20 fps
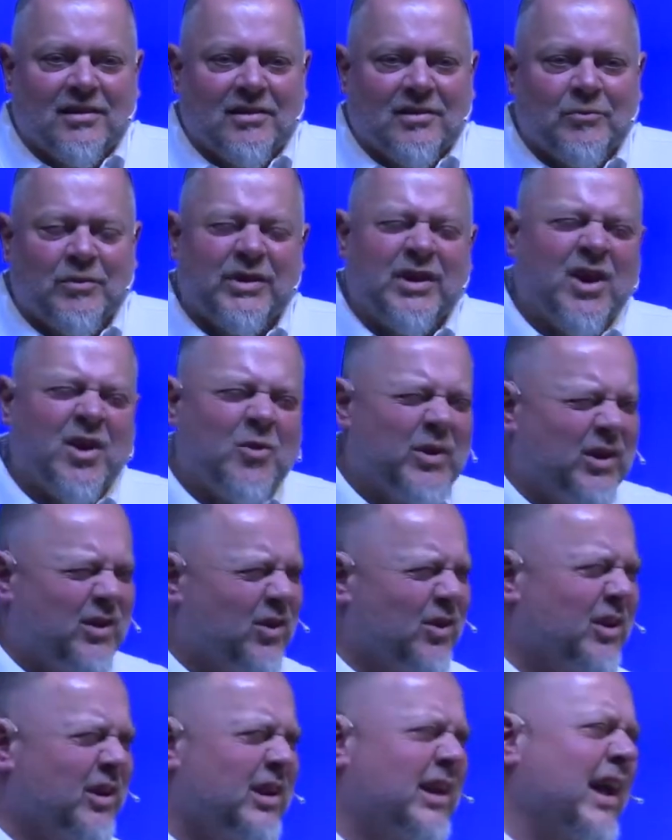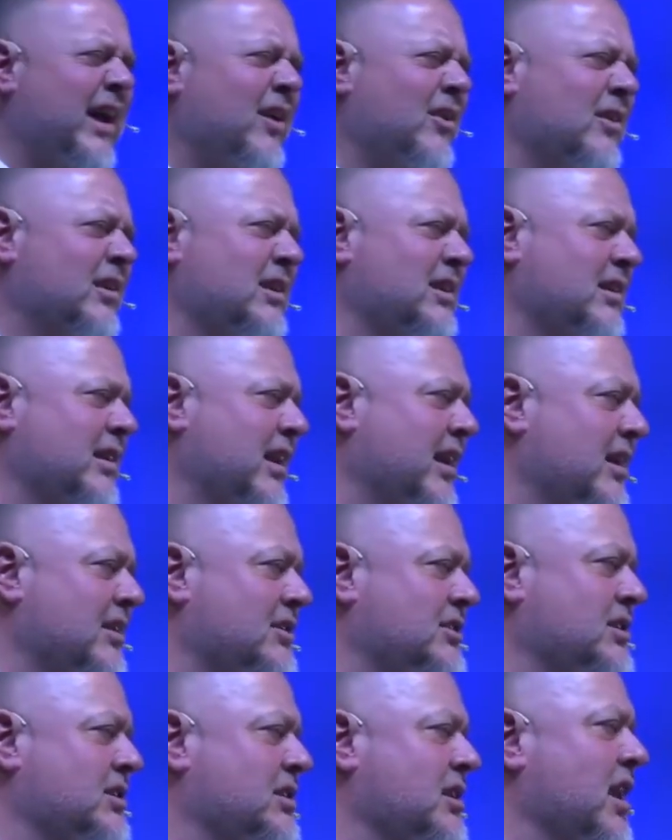But no, we look out and it, it,
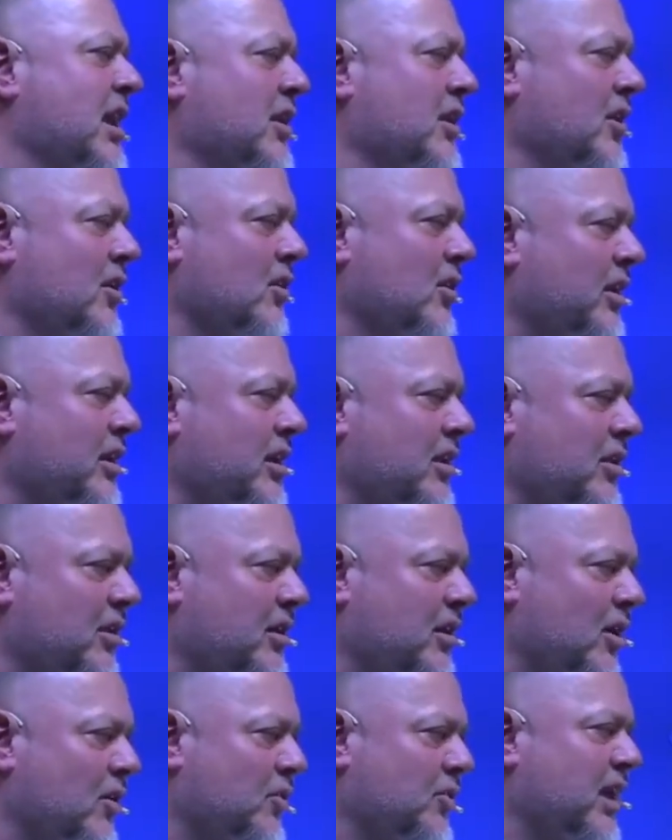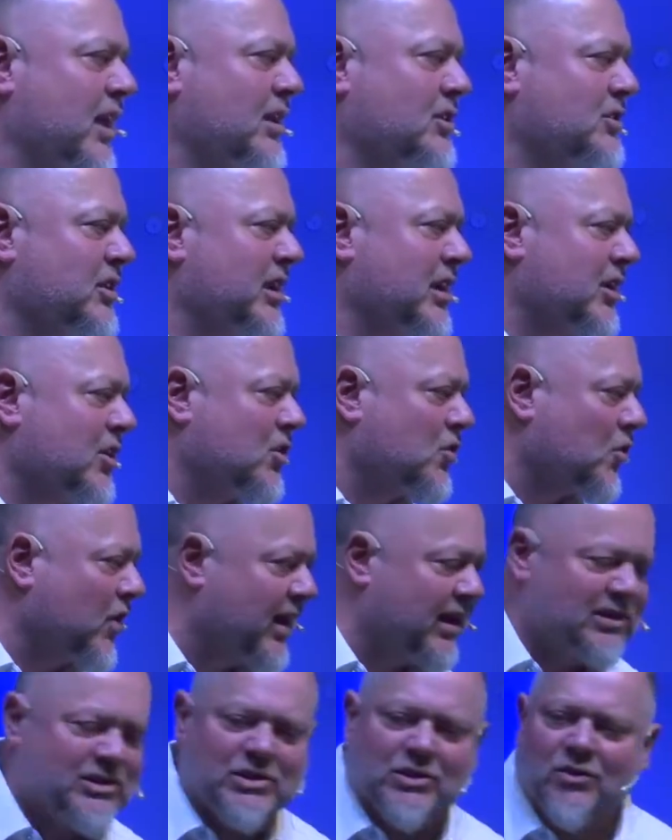just, you look and you go, things are getting
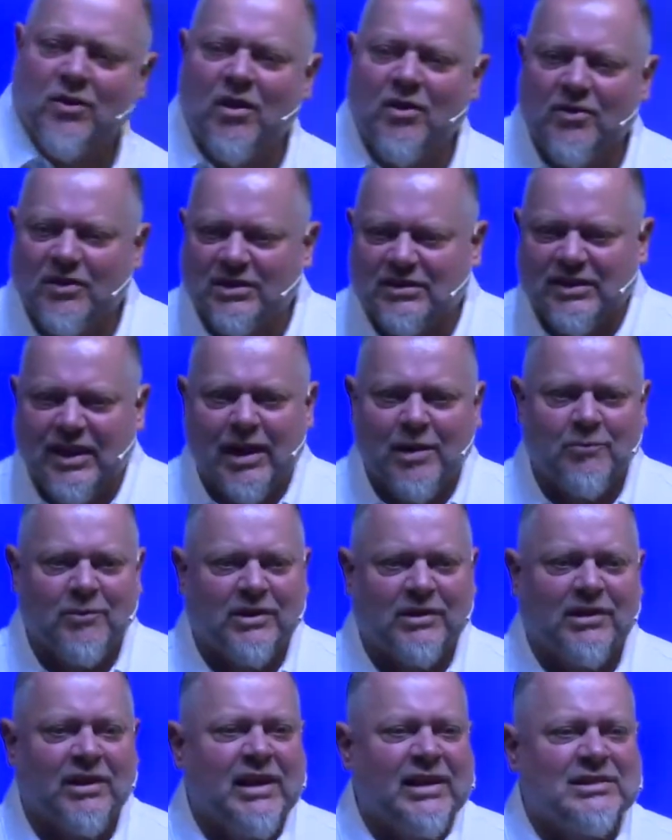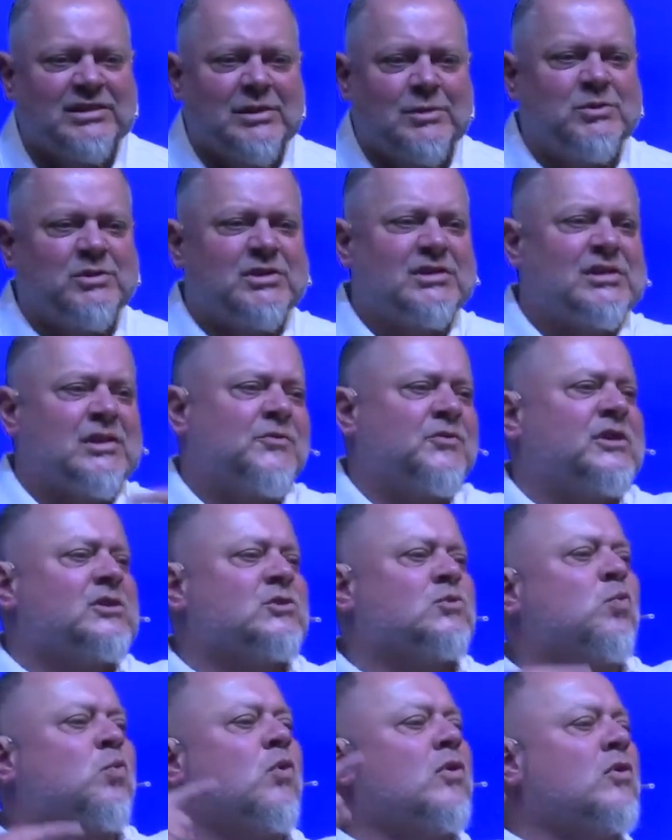crazier all the time. And it seems as if this
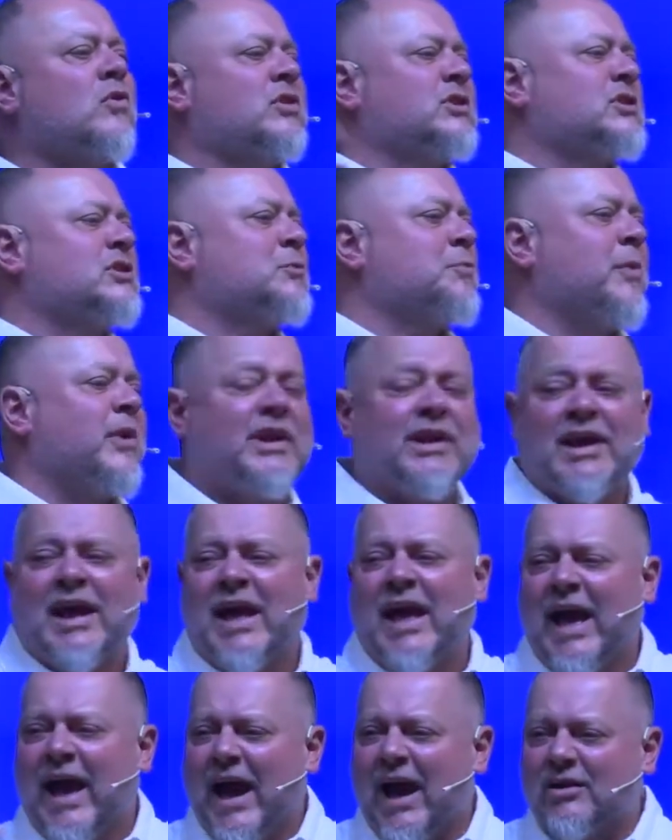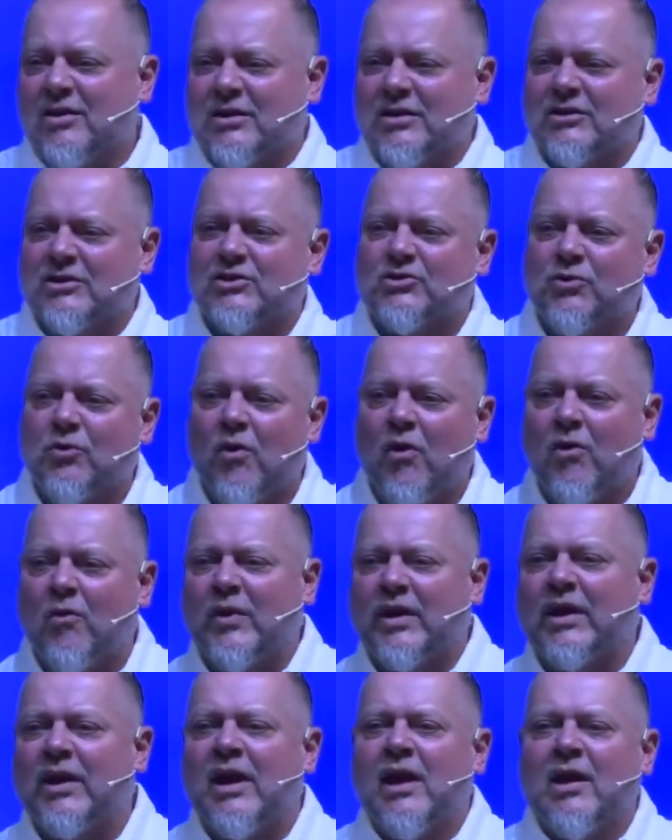world is spinning out of control.
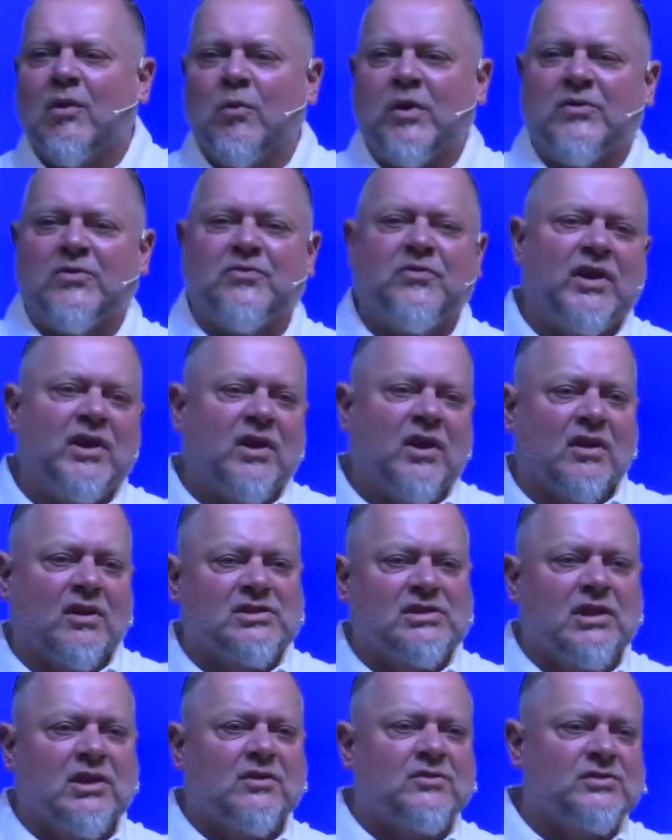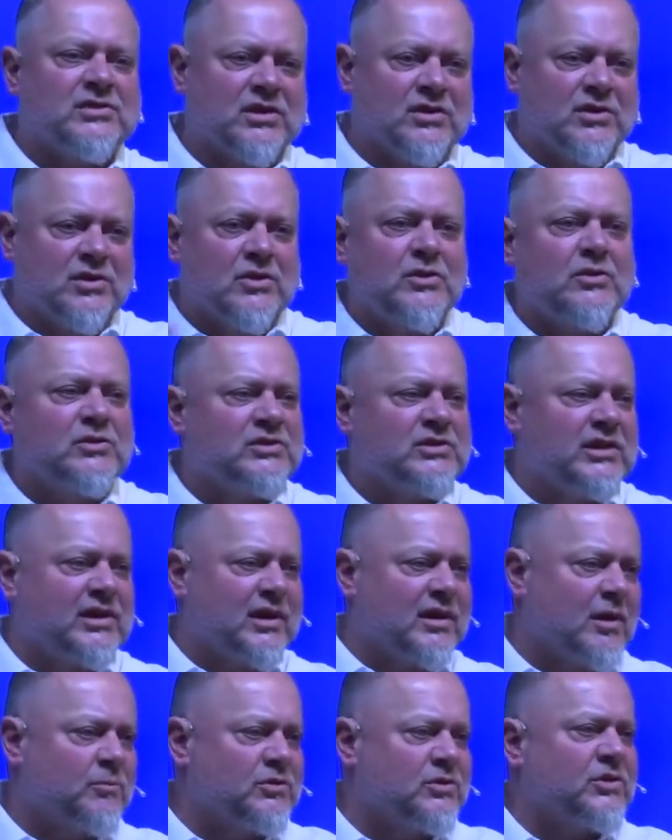We, we feed ourselves the news that
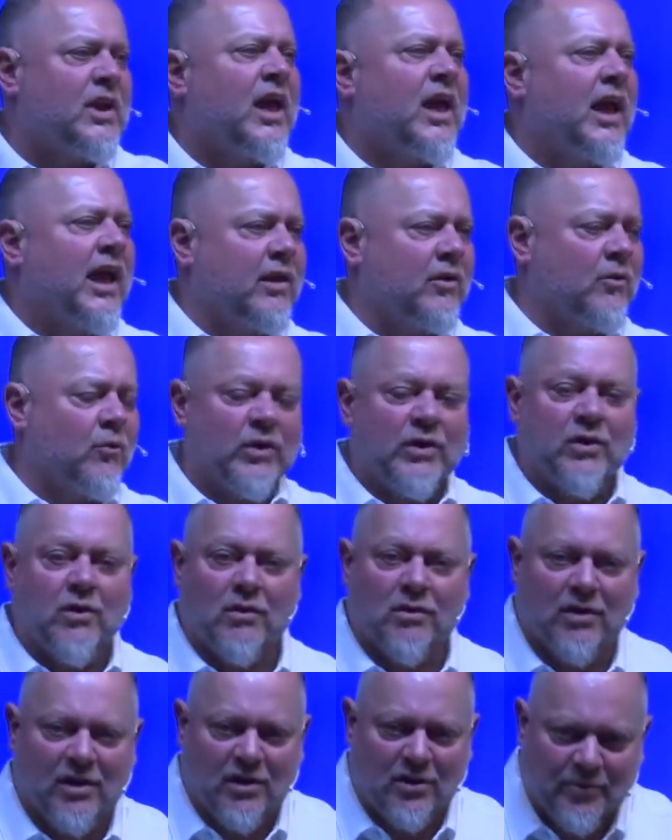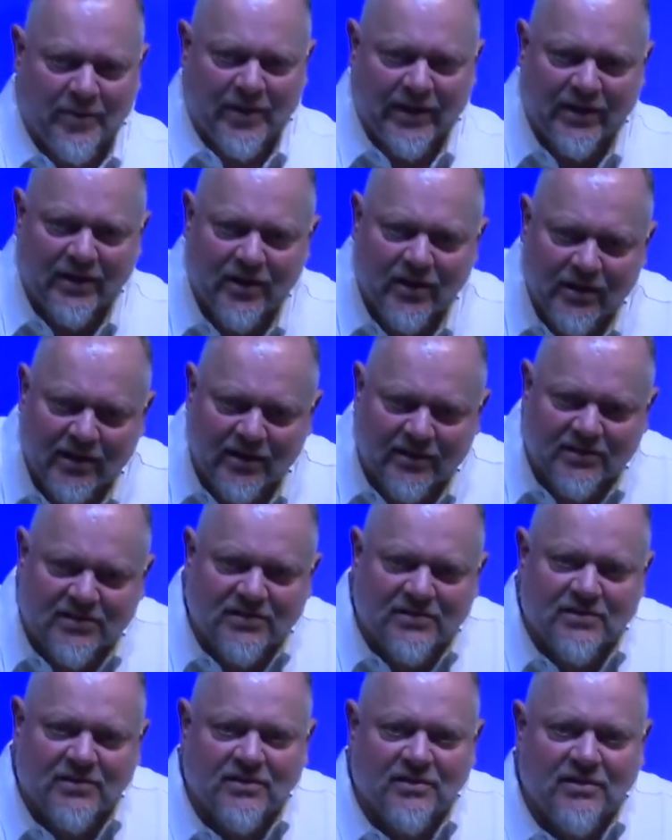comes and we're going, oh my goodness.